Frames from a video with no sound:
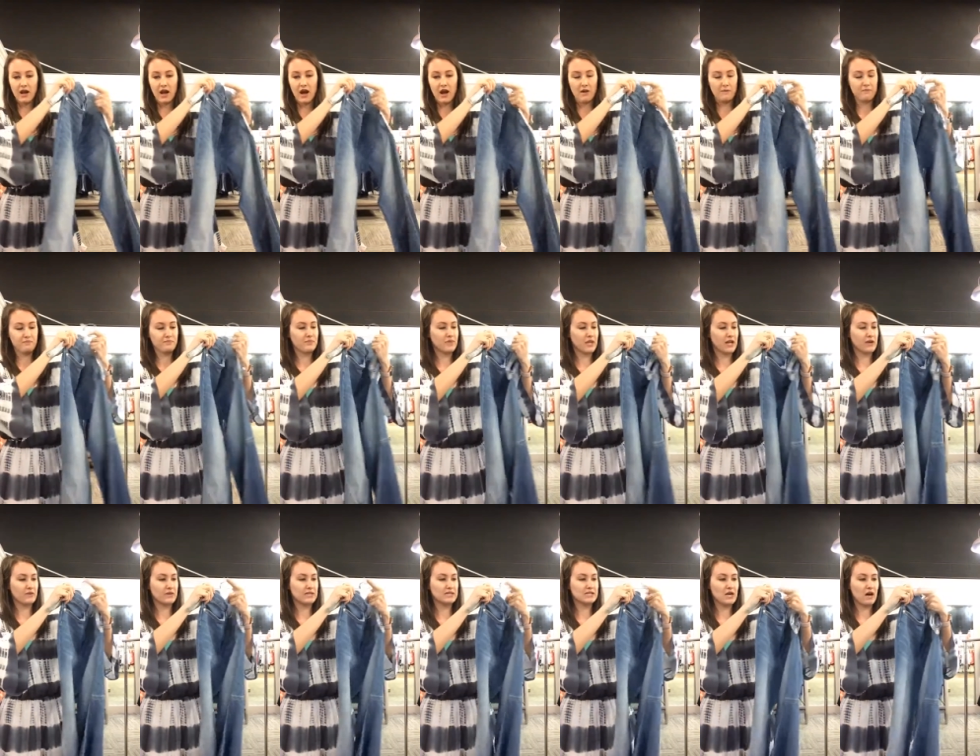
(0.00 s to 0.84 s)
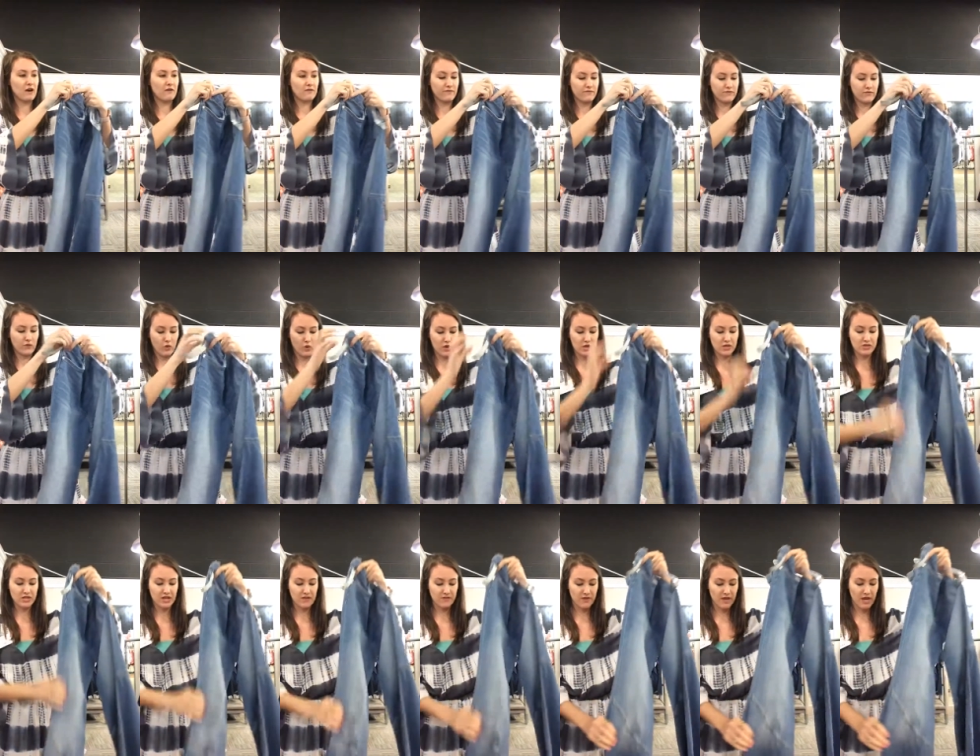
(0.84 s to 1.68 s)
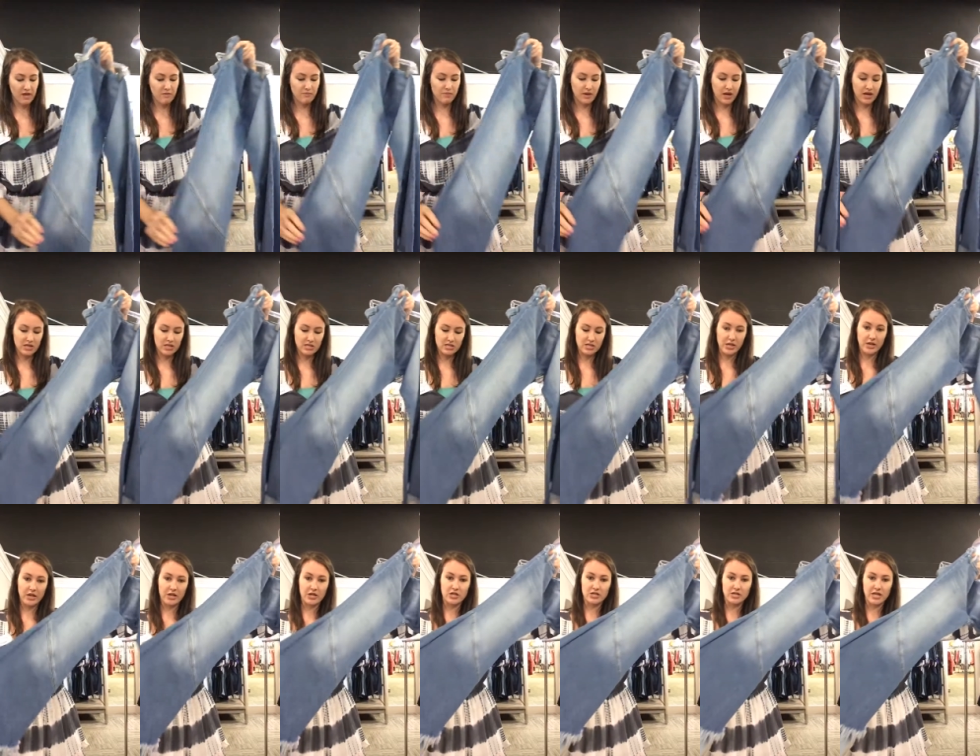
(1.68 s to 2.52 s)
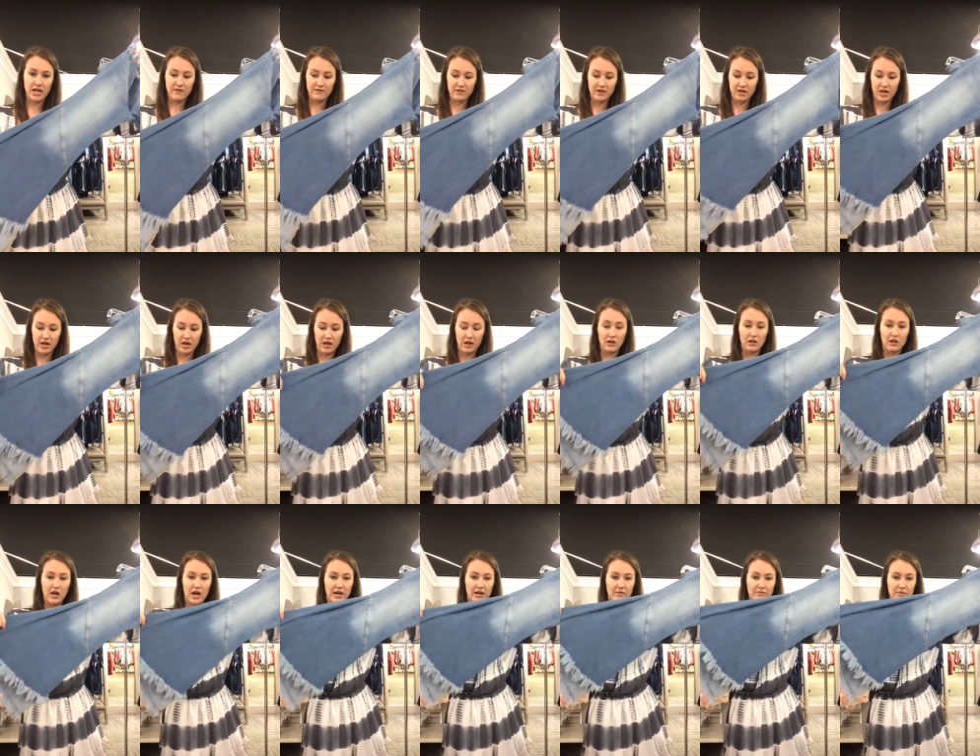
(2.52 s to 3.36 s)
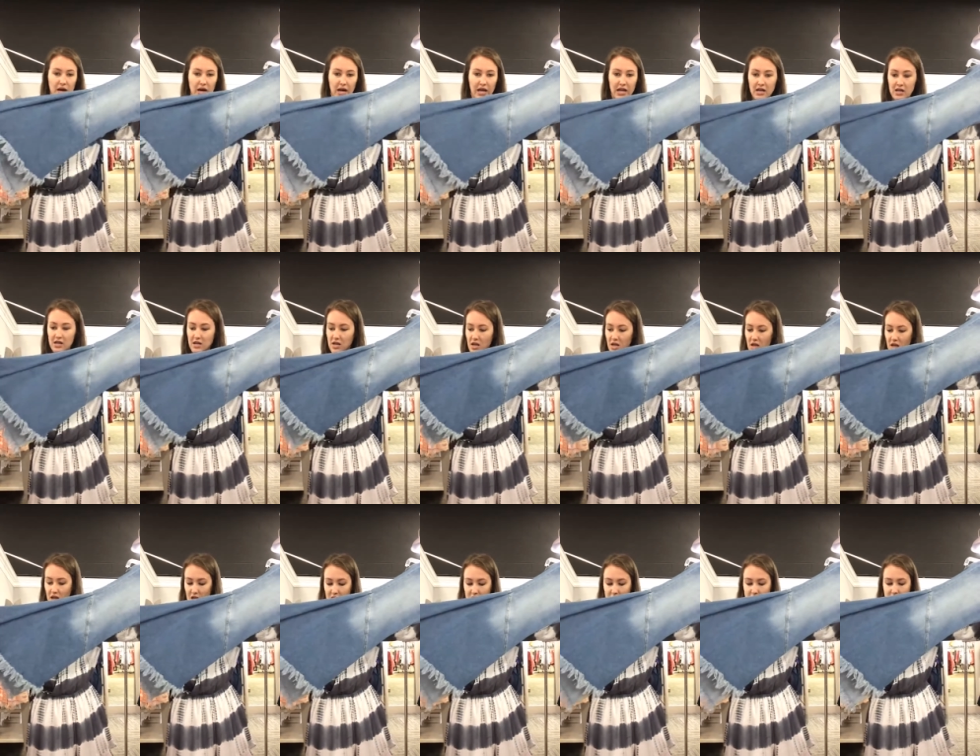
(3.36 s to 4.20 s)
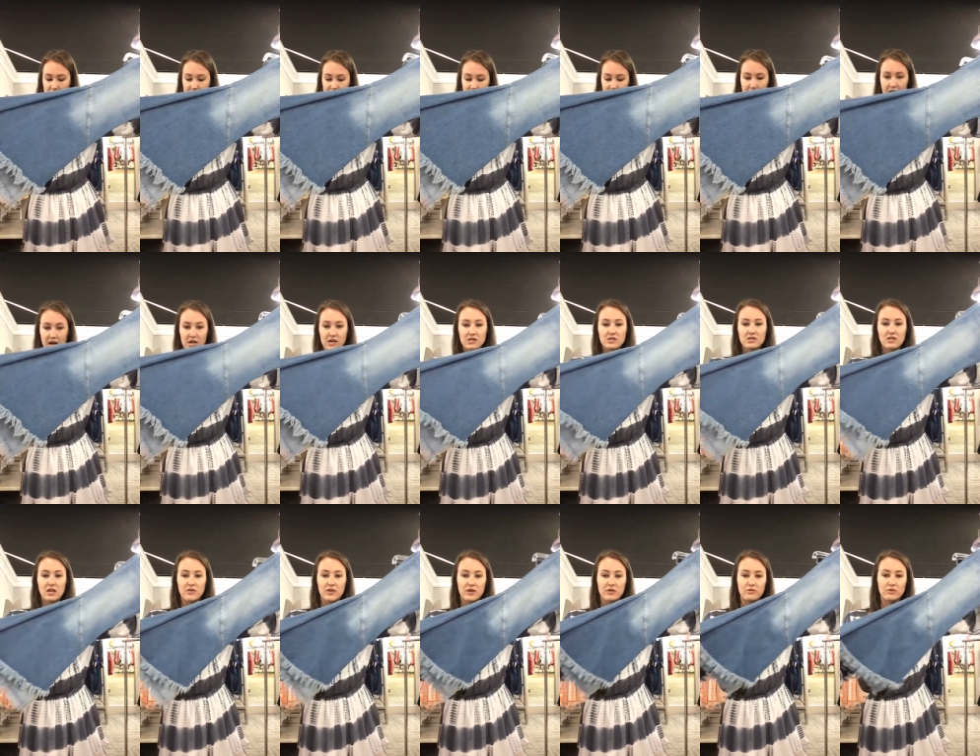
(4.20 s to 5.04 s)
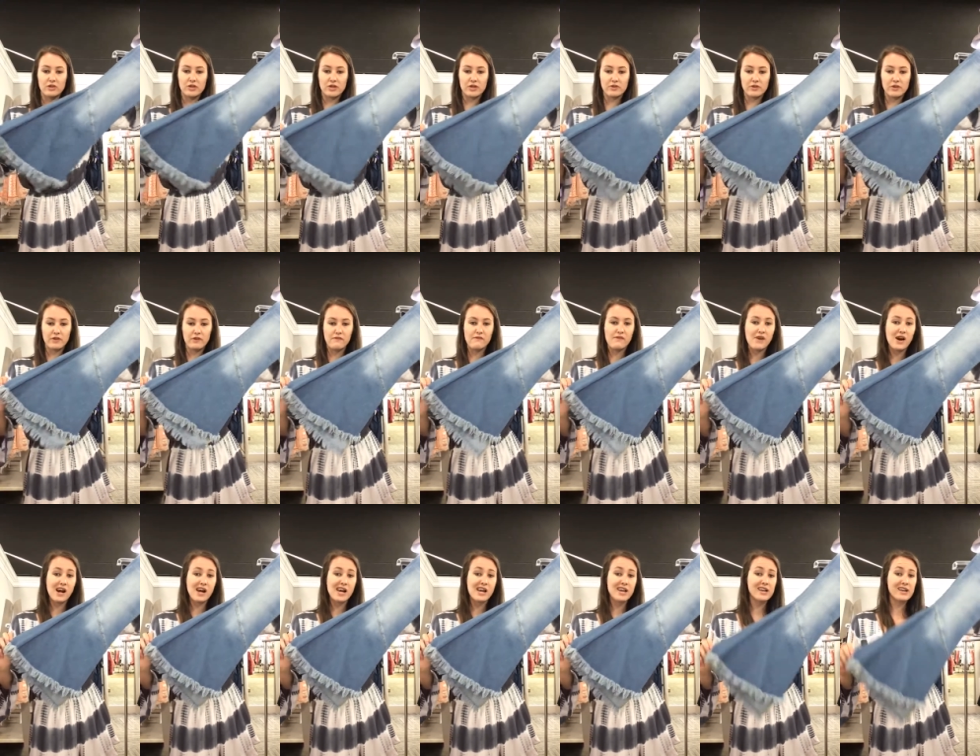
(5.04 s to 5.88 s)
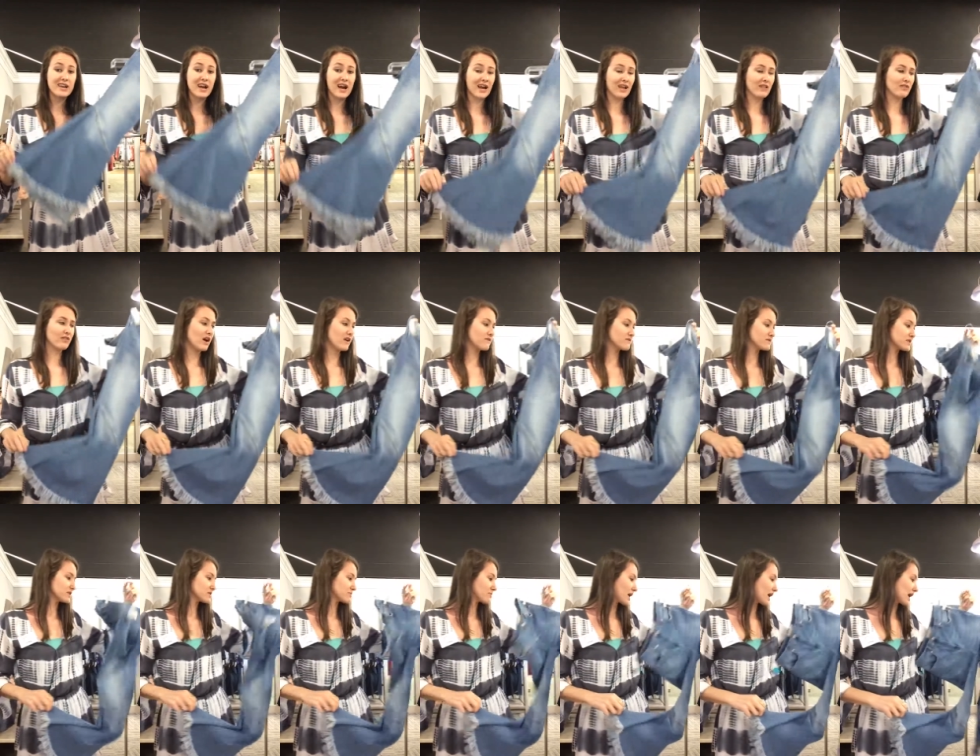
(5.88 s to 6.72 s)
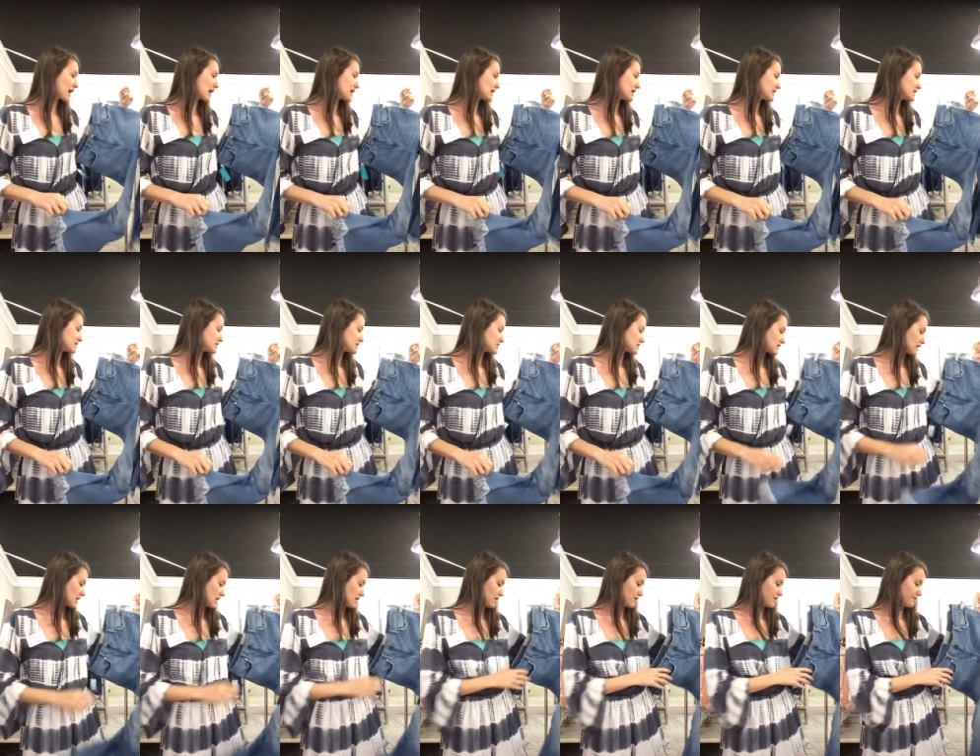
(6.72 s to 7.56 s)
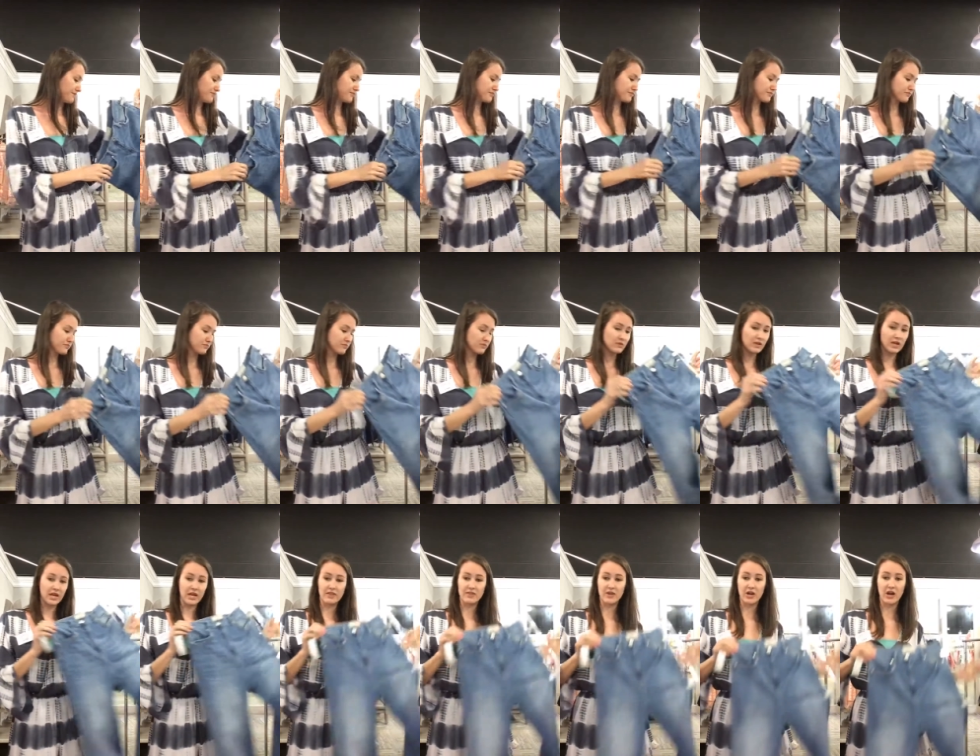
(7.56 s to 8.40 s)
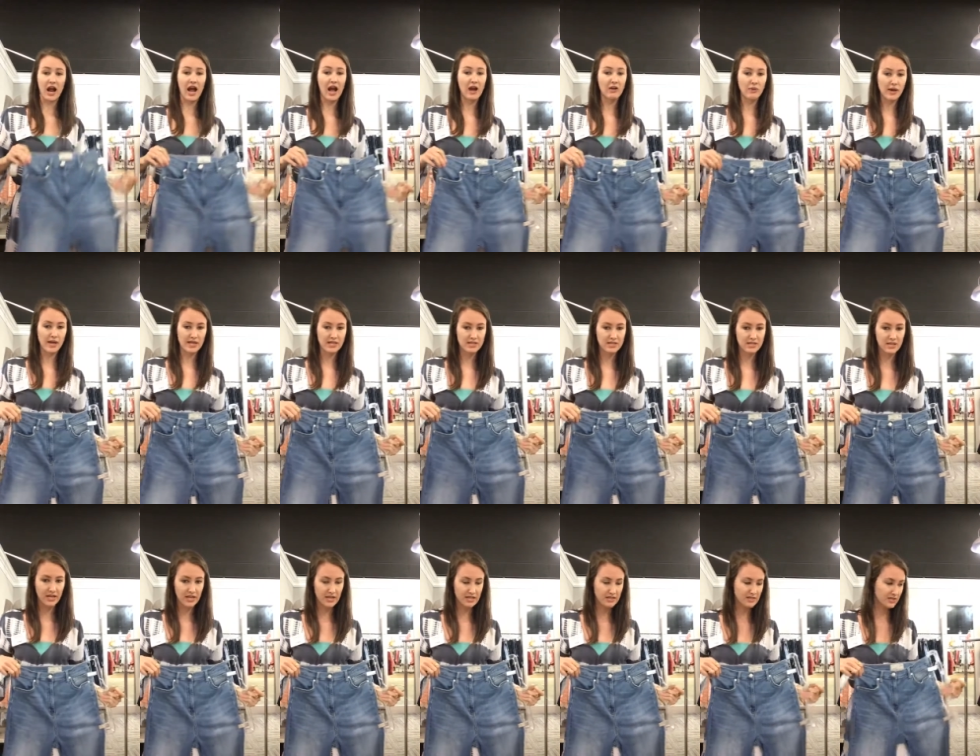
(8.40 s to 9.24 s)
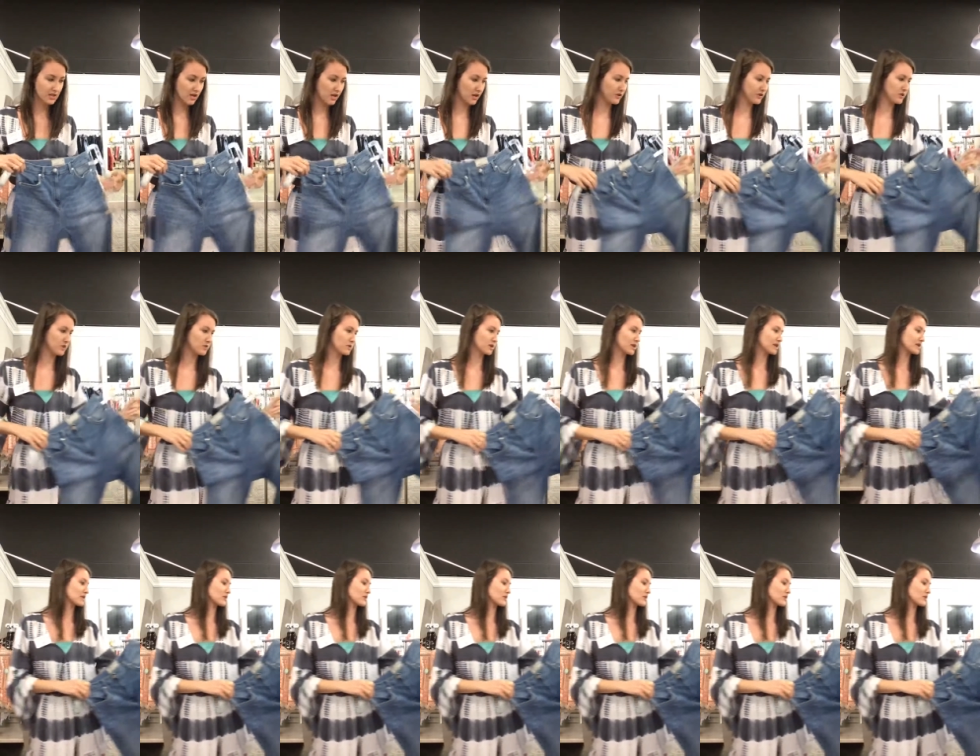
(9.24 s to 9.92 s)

Um, they retail for 78 bucks, so you're saving a lot of money there. So they're really, really fun. I love these pants. Um, again, they're high-waisted, so you can wear like